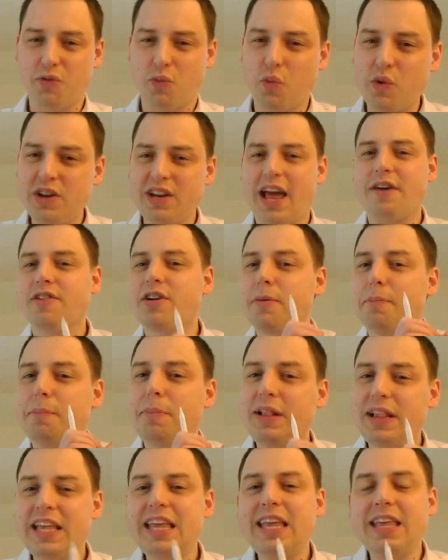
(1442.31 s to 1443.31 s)
wouldn't have
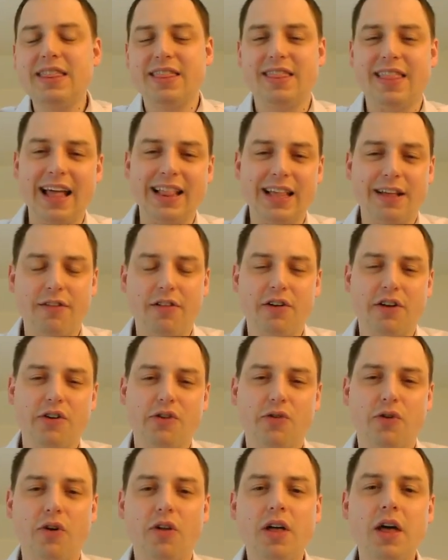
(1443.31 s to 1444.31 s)
complete that level of
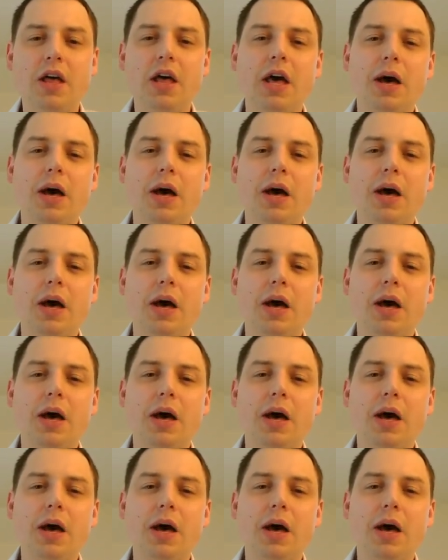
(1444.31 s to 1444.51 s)
control,